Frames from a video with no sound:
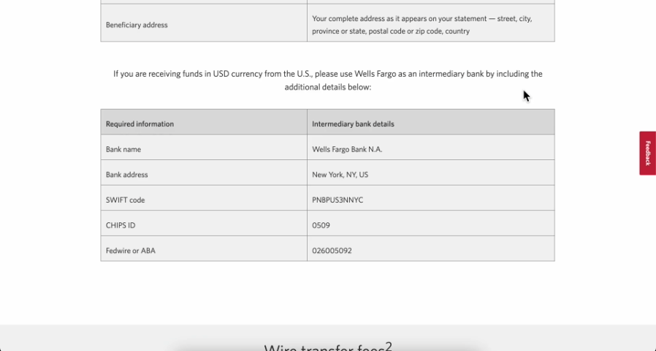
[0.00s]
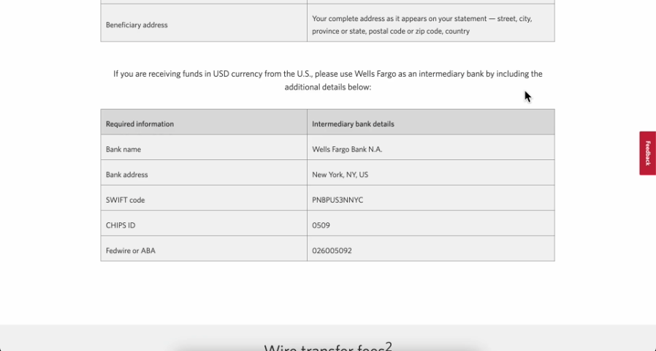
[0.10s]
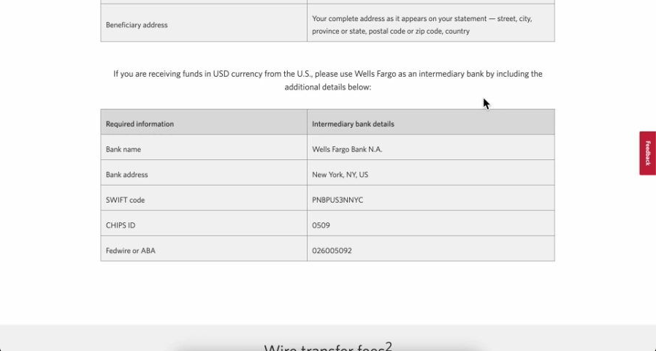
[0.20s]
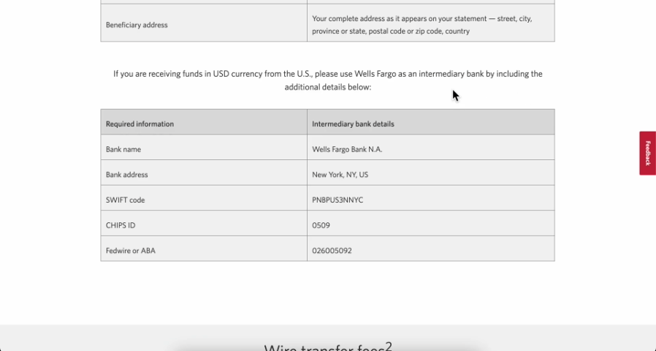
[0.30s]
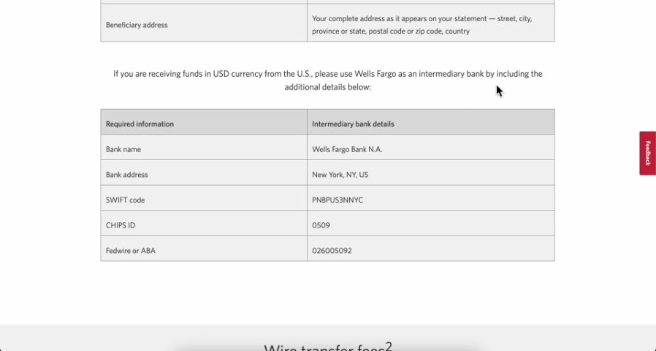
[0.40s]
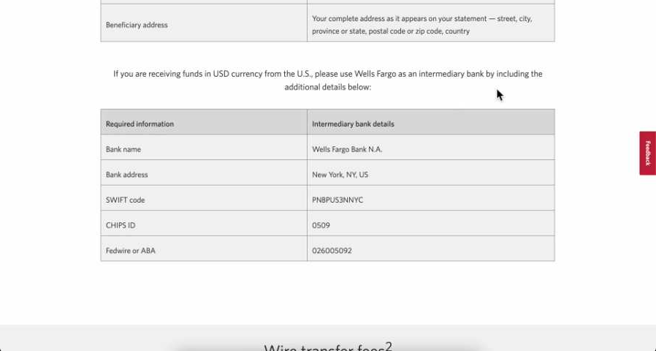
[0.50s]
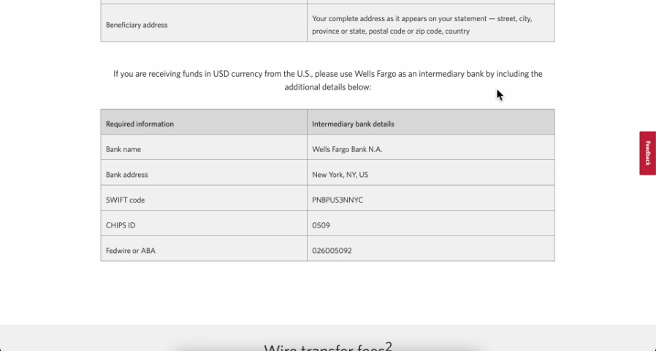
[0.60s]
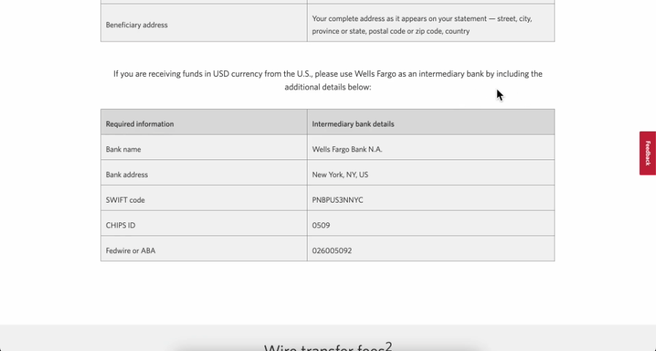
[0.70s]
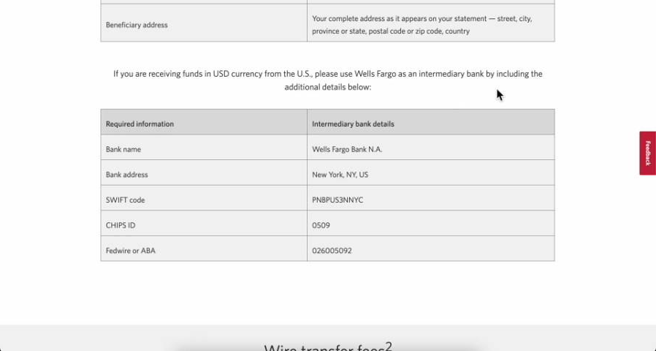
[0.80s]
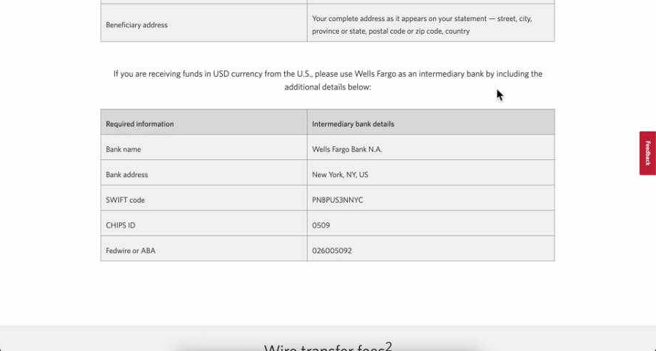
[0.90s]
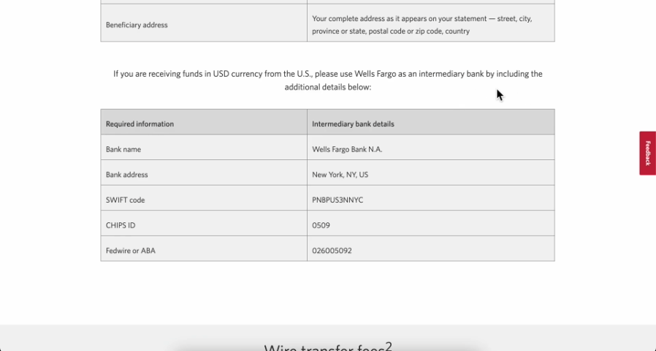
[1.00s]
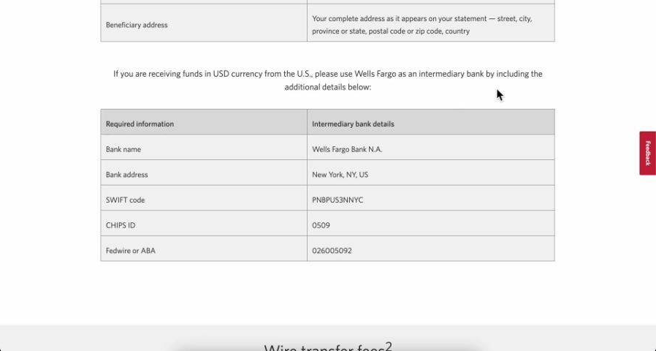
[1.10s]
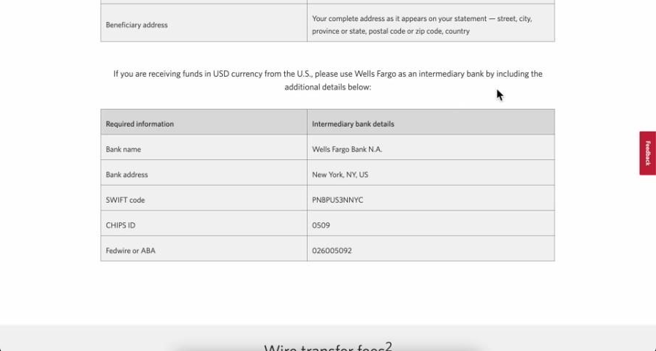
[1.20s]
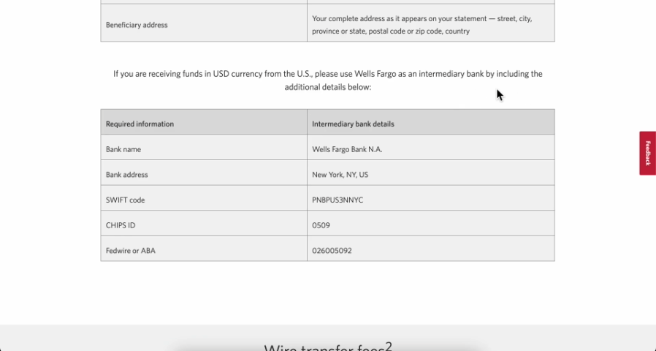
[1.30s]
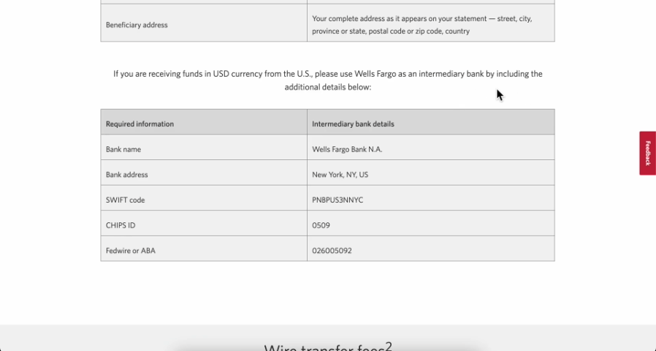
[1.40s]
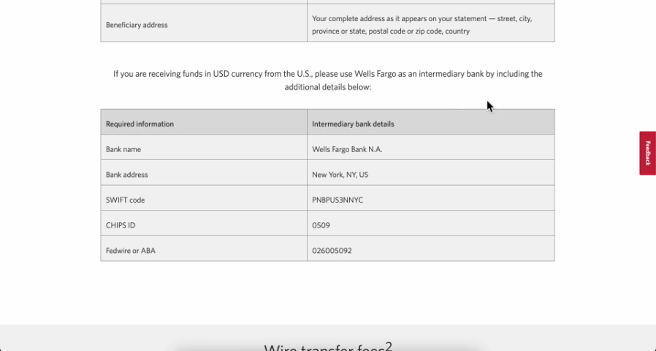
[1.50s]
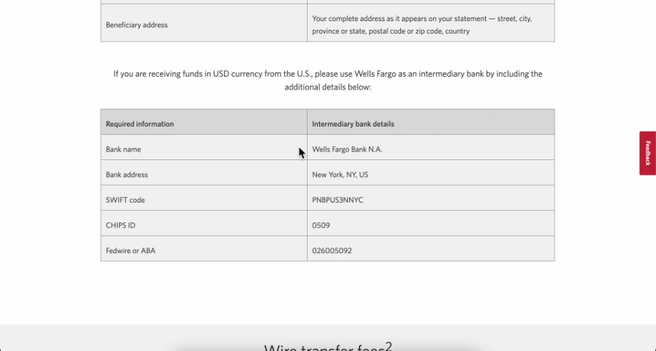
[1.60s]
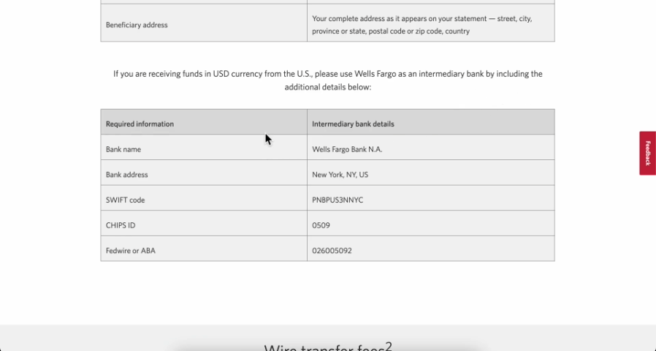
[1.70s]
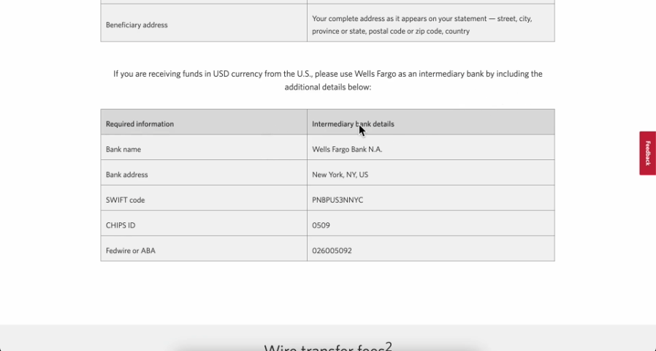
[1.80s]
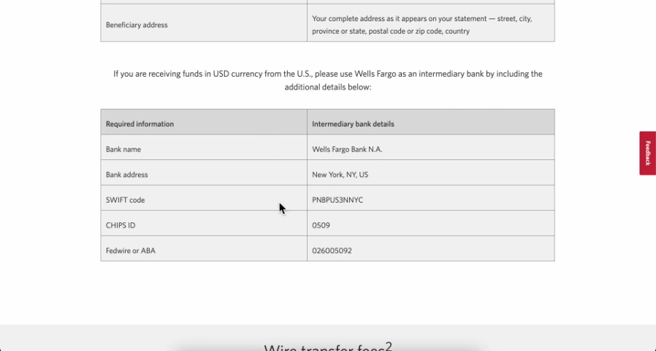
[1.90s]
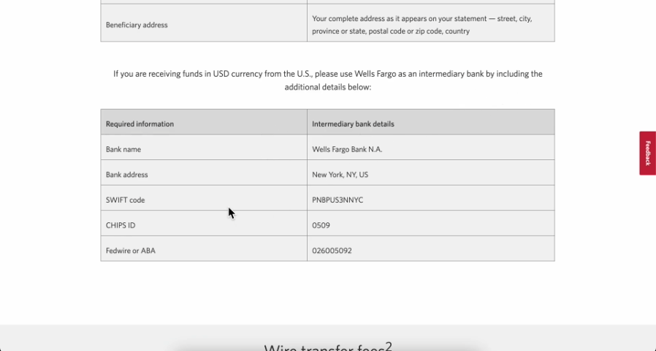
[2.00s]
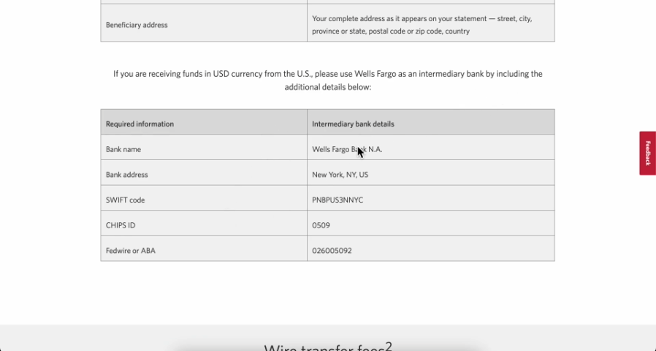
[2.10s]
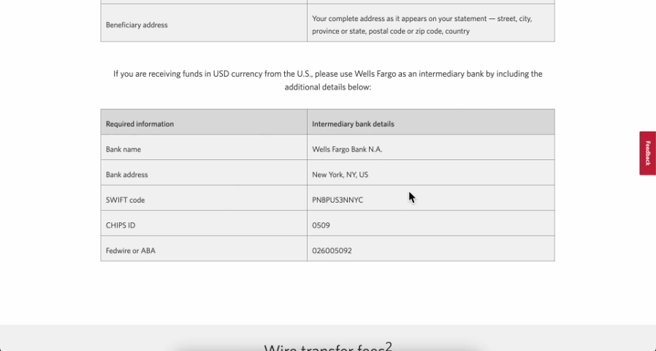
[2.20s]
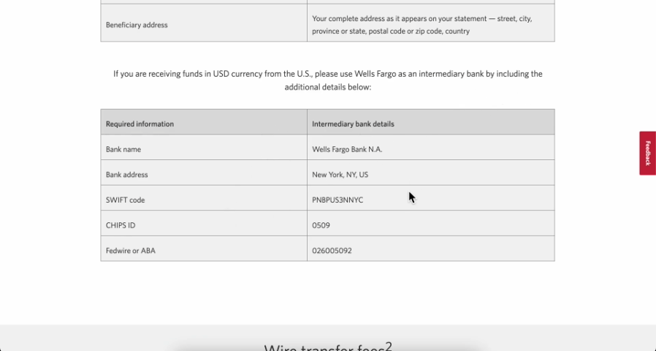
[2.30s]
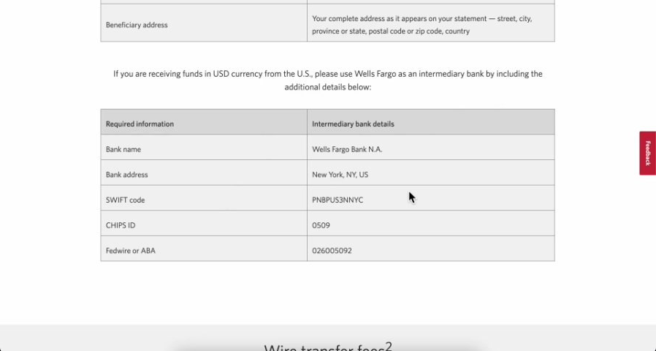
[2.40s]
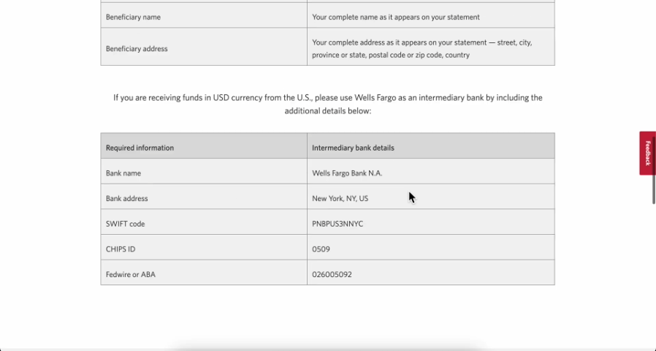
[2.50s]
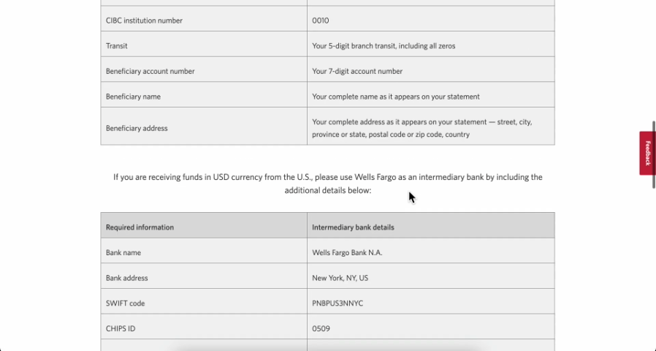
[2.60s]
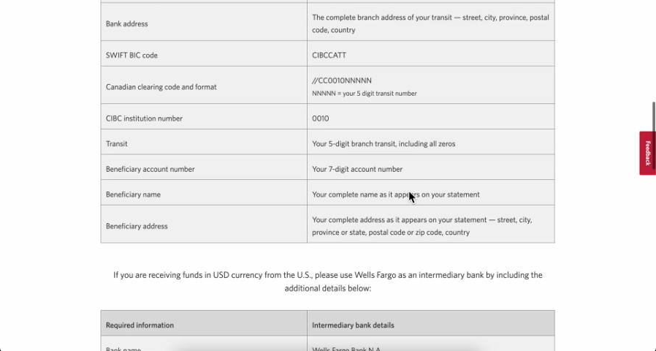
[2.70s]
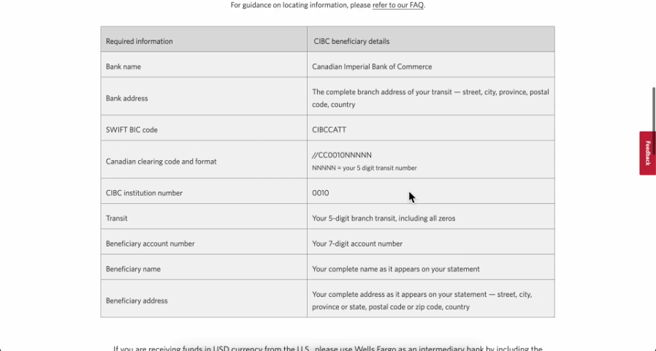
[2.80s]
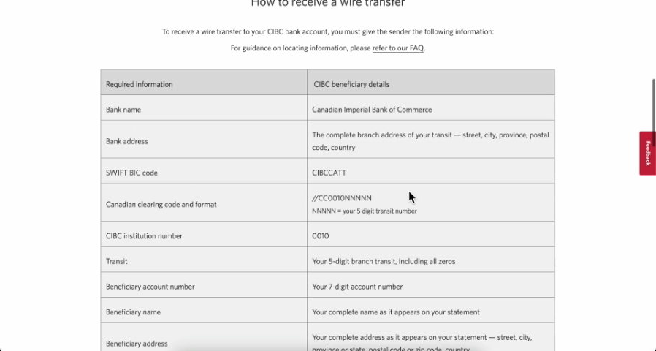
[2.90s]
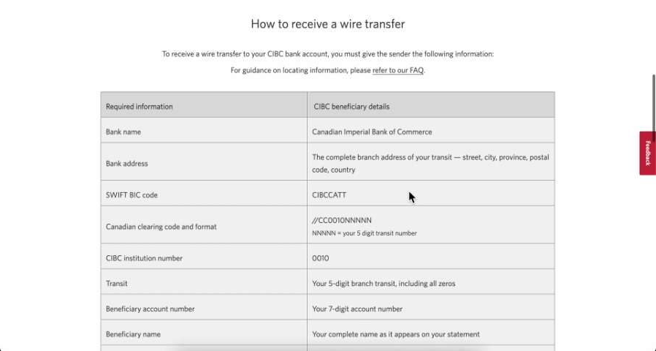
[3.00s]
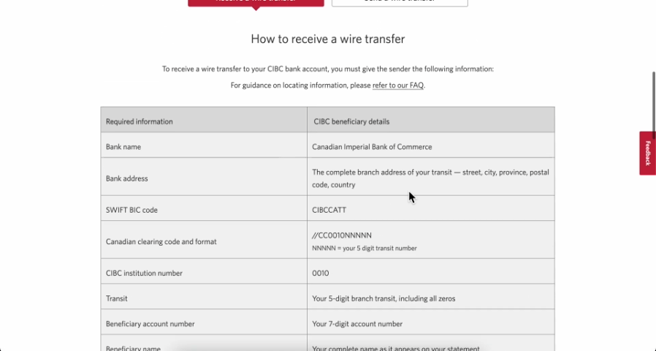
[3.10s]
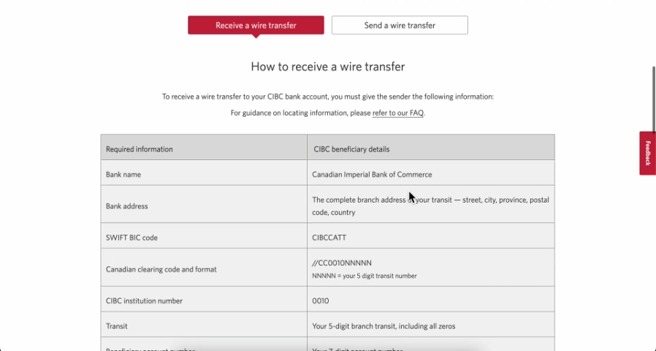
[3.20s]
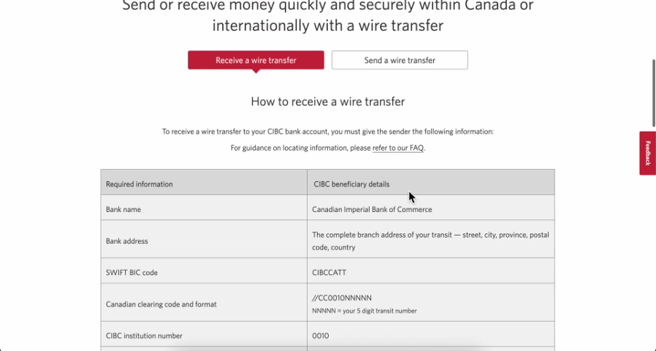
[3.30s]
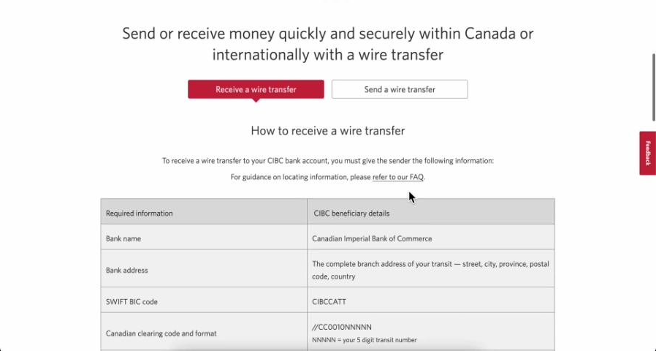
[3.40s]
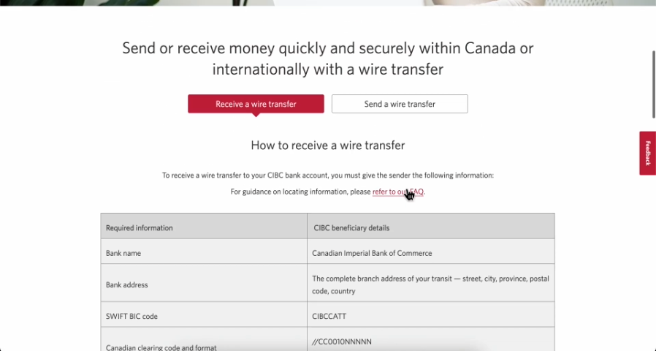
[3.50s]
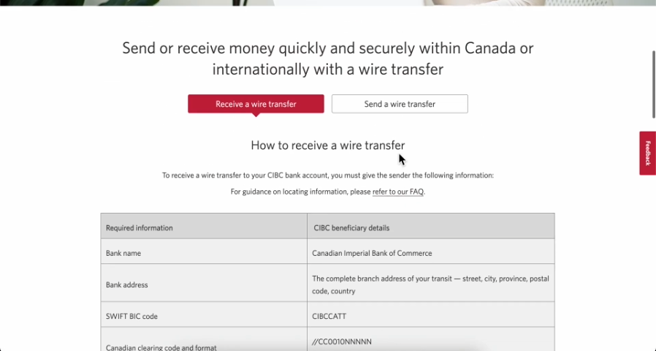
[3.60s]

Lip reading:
(no speaker visible)